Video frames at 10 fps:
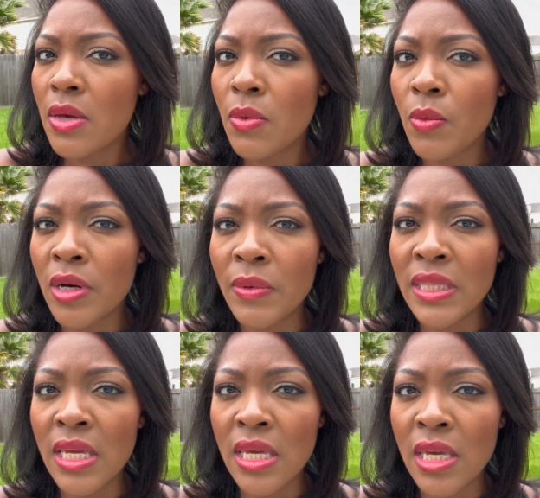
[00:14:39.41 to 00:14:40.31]
what are we
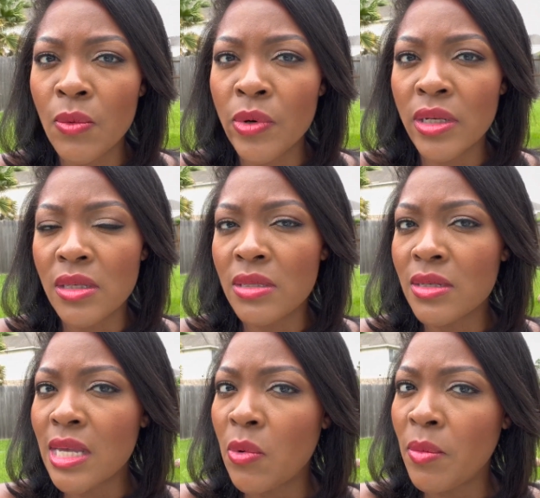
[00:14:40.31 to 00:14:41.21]
thinking? We're at the six
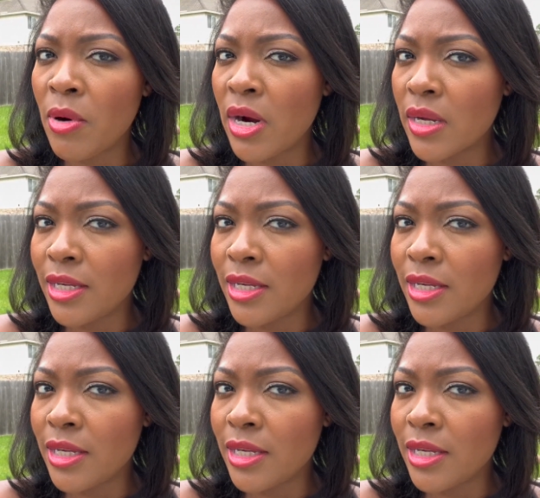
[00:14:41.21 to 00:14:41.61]
hour mark.